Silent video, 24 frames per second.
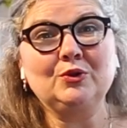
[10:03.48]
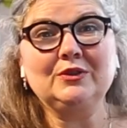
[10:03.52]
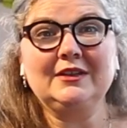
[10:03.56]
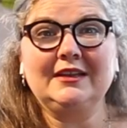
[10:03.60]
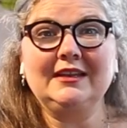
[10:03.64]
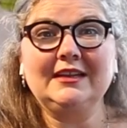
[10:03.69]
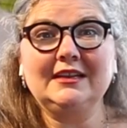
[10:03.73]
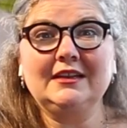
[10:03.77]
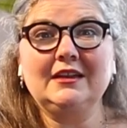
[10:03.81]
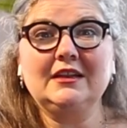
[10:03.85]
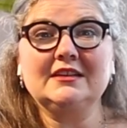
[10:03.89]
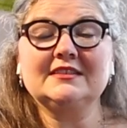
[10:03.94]

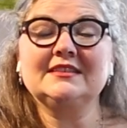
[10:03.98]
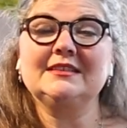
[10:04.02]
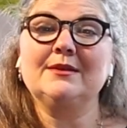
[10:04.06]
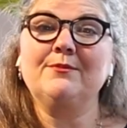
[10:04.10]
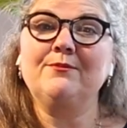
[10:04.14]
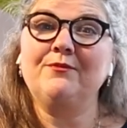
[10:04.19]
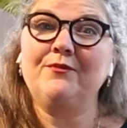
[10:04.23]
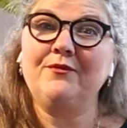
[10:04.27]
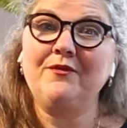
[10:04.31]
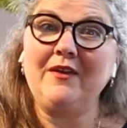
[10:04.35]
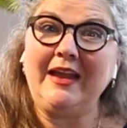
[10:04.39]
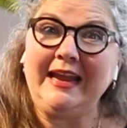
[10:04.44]
in some
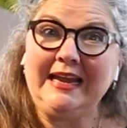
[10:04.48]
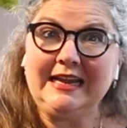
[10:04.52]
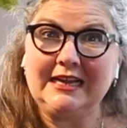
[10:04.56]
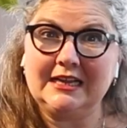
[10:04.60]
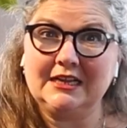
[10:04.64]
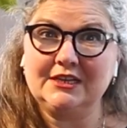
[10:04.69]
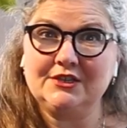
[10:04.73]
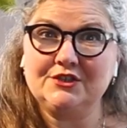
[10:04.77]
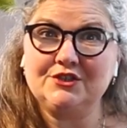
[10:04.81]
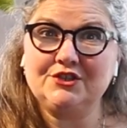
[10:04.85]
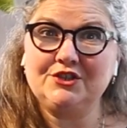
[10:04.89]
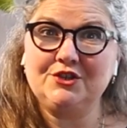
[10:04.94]

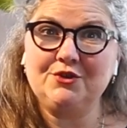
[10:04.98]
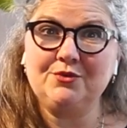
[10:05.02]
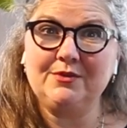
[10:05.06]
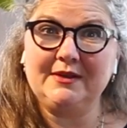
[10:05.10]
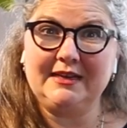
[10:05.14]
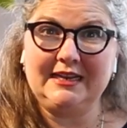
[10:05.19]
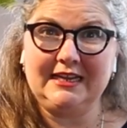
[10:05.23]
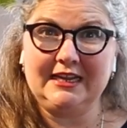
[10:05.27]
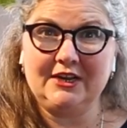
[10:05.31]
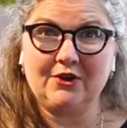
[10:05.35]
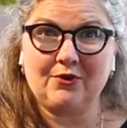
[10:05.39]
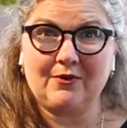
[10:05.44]
fans who had
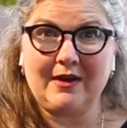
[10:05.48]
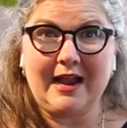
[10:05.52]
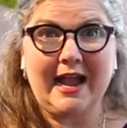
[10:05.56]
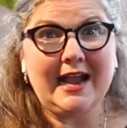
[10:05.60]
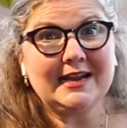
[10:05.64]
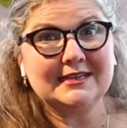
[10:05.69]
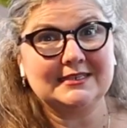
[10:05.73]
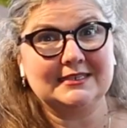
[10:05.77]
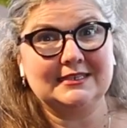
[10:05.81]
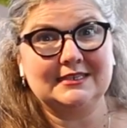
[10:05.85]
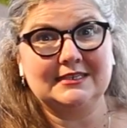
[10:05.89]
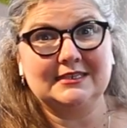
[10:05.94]

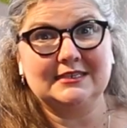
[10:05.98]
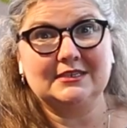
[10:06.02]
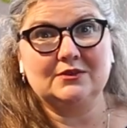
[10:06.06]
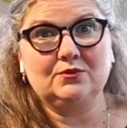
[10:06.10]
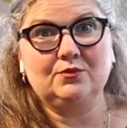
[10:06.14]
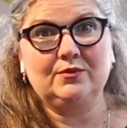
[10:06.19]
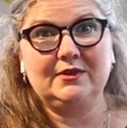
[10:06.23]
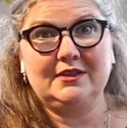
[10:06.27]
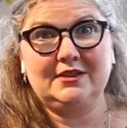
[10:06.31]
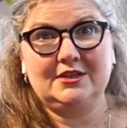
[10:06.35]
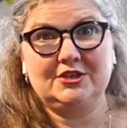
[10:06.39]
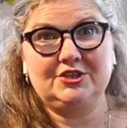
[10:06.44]
interacted
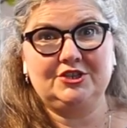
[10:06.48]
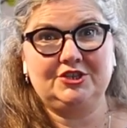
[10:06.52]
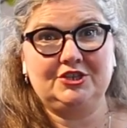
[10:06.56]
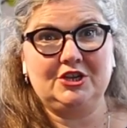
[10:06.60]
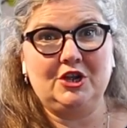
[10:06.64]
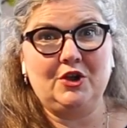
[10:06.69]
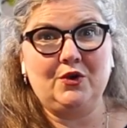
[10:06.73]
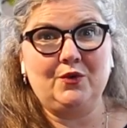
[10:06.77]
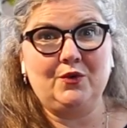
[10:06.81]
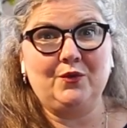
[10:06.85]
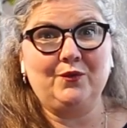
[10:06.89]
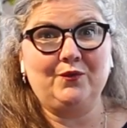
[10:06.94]
with the
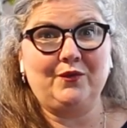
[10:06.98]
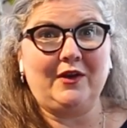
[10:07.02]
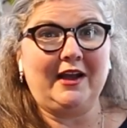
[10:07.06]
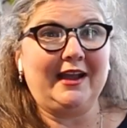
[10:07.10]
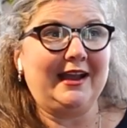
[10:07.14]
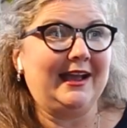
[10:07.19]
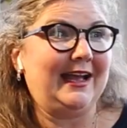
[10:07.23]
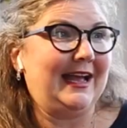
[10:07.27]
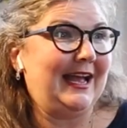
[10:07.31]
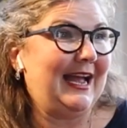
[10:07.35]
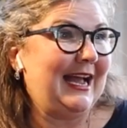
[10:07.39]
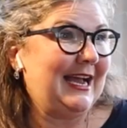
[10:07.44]
show via
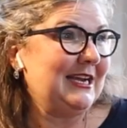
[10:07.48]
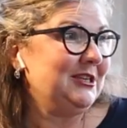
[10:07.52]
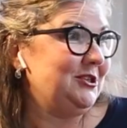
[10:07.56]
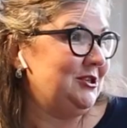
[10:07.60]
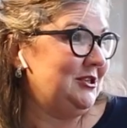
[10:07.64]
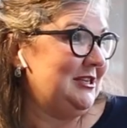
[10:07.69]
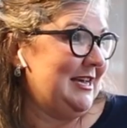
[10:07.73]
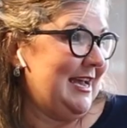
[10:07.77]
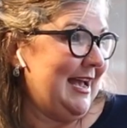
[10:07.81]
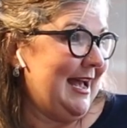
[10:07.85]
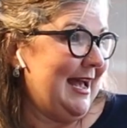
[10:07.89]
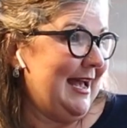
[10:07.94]

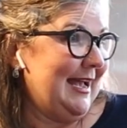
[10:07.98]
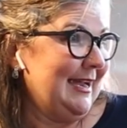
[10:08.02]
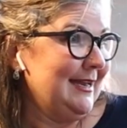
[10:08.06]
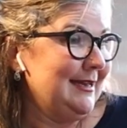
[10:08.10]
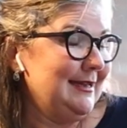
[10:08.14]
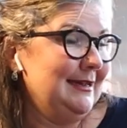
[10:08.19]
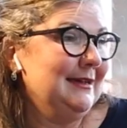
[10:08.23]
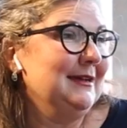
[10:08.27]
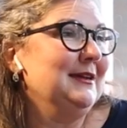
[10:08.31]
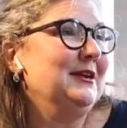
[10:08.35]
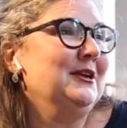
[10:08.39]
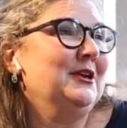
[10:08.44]
hashtag
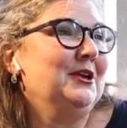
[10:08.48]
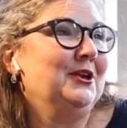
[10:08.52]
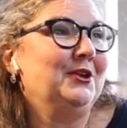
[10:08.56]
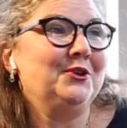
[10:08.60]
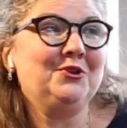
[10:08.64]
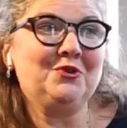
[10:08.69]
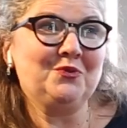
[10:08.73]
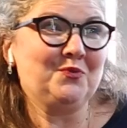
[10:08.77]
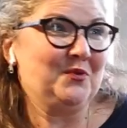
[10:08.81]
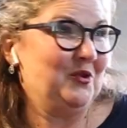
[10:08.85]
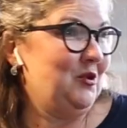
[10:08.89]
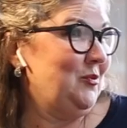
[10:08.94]
you
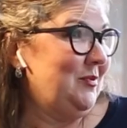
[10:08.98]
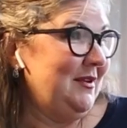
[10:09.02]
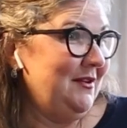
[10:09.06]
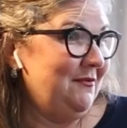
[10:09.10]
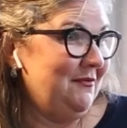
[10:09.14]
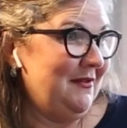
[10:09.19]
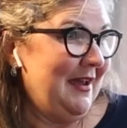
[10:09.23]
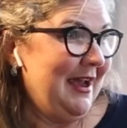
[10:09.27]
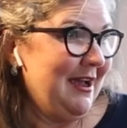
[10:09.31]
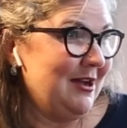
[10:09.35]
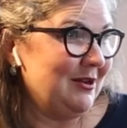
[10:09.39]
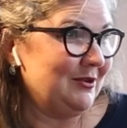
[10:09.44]
will be
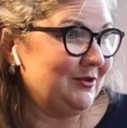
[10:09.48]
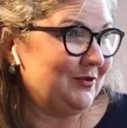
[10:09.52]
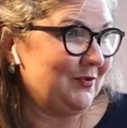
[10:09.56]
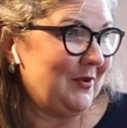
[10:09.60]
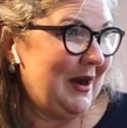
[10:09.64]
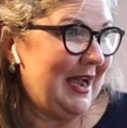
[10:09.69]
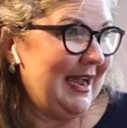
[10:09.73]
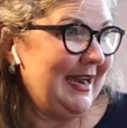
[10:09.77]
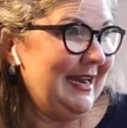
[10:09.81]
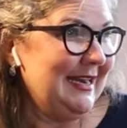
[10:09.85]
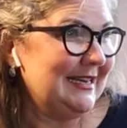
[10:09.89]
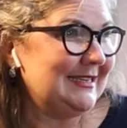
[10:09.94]
found,
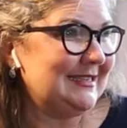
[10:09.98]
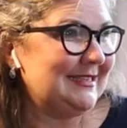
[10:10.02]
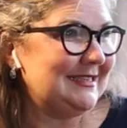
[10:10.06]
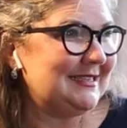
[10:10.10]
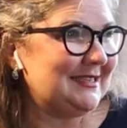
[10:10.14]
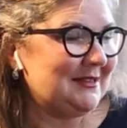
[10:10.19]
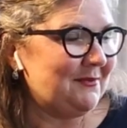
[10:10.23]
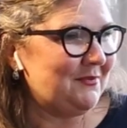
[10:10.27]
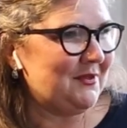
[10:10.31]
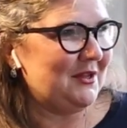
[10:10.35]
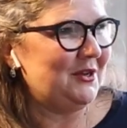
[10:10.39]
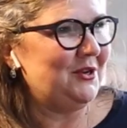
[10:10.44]
right? Is this
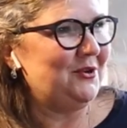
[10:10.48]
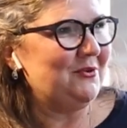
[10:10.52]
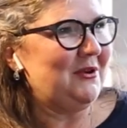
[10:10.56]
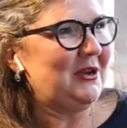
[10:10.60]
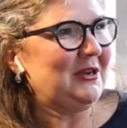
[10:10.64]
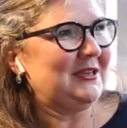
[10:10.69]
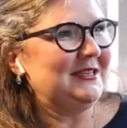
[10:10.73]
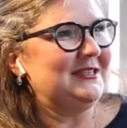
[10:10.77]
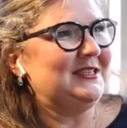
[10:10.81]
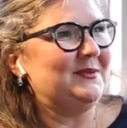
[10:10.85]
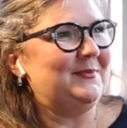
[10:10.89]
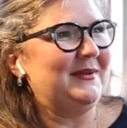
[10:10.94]
something you all
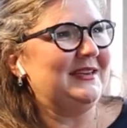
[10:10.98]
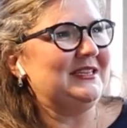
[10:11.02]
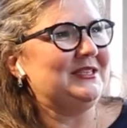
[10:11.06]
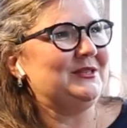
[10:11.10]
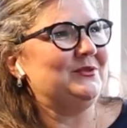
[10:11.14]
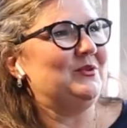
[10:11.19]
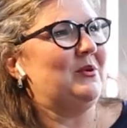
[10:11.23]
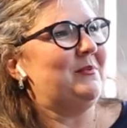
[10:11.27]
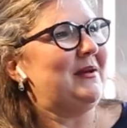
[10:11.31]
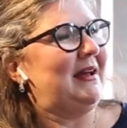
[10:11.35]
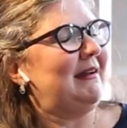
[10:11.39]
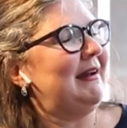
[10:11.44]
can speak to
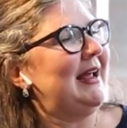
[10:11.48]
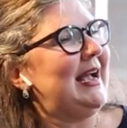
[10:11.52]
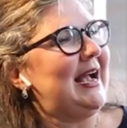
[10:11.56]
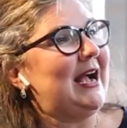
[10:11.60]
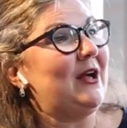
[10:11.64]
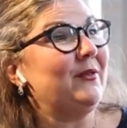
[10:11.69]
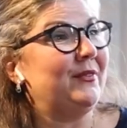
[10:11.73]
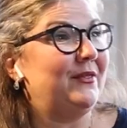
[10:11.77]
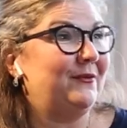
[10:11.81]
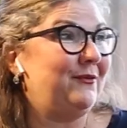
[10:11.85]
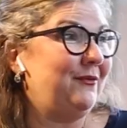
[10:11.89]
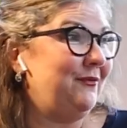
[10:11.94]
about how
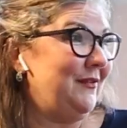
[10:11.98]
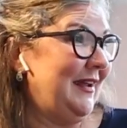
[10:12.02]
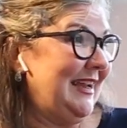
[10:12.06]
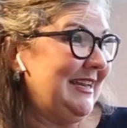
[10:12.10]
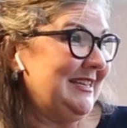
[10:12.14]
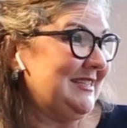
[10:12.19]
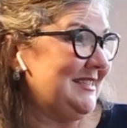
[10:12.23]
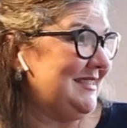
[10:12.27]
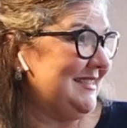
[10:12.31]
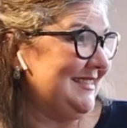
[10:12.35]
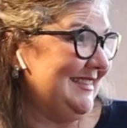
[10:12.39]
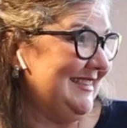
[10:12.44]
the
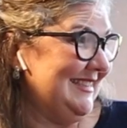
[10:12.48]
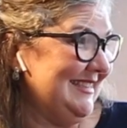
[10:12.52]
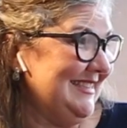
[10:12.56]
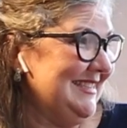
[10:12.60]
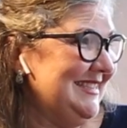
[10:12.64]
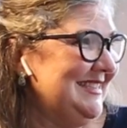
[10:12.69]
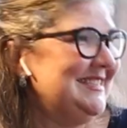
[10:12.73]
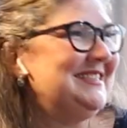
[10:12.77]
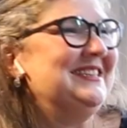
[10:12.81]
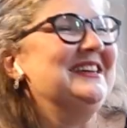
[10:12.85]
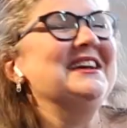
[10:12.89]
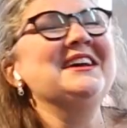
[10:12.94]

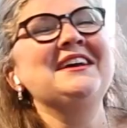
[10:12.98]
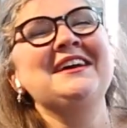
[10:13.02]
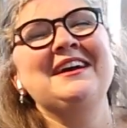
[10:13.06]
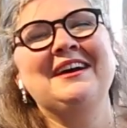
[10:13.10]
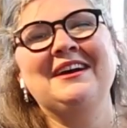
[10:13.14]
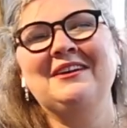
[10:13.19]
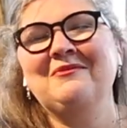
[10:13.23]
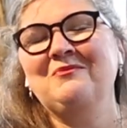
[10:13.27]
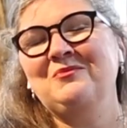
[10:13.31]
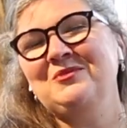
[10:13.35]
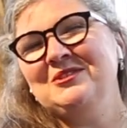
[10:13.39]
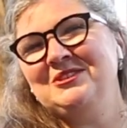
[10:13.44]
Fansons,
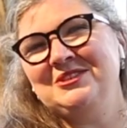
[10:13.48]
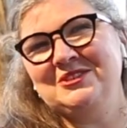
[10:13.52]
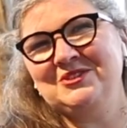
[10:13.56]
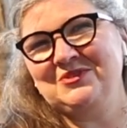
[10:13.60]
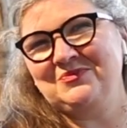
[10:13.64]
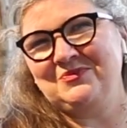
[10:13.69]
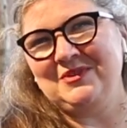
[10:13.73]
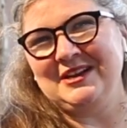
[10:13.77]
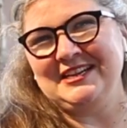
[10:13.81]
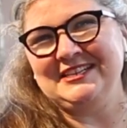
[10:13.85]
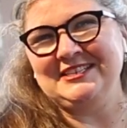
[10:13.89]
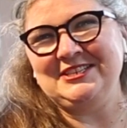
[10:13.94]
which is
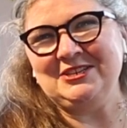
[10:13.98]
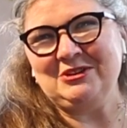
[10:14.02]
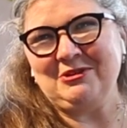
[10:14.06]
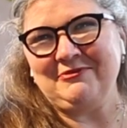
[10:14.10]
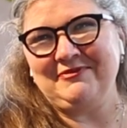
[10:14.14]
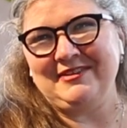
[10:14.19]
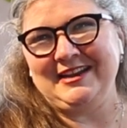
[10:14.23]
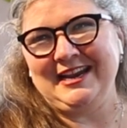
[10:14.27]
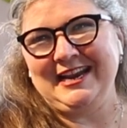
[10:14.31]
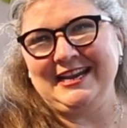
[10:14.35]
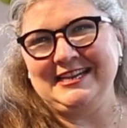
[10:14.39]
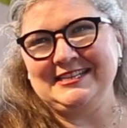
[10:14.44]
what Dear
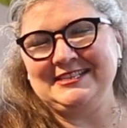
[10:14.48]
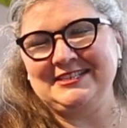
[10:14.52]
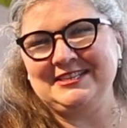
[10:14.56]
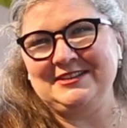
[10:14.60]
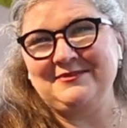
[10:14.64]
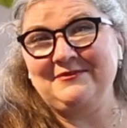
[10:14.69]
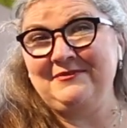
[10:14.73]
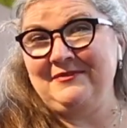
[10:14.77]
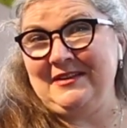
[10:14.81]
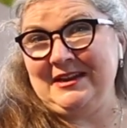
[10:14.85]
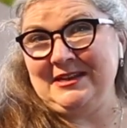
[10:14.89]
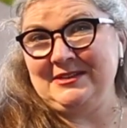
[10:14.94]
Evan Hansen
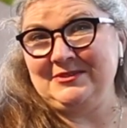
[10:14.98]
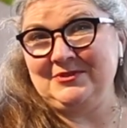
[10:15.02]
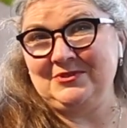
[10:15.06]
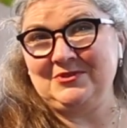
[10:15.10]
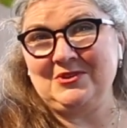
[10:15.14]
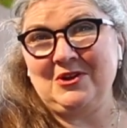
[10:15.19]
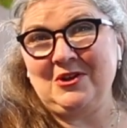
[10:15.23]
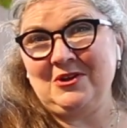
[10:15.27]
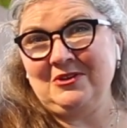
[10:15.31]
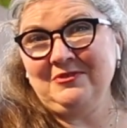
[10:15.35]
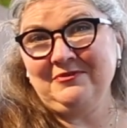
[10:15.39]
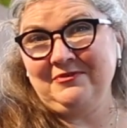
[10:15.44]

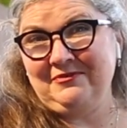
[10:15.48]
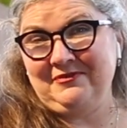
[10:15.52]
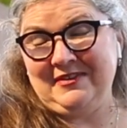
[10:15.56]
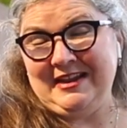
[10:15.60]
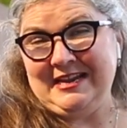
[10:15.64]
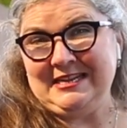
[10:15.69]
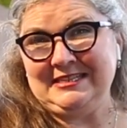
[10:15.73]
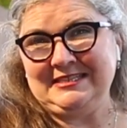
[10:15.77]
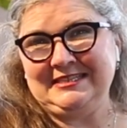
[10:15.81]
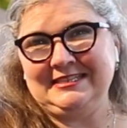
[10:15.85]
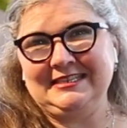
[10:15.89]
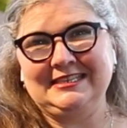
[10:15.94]
fans are called,
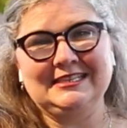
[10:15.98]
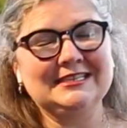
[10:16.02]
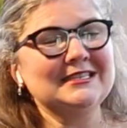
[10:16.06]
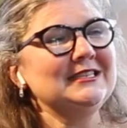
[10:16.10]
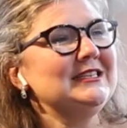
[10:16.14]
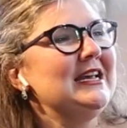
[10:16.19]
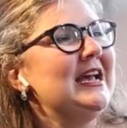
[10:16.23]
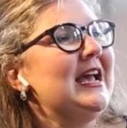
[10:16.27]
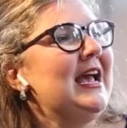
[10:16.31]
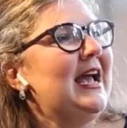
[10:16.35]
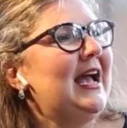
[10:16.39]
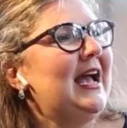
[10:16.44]
Fansons,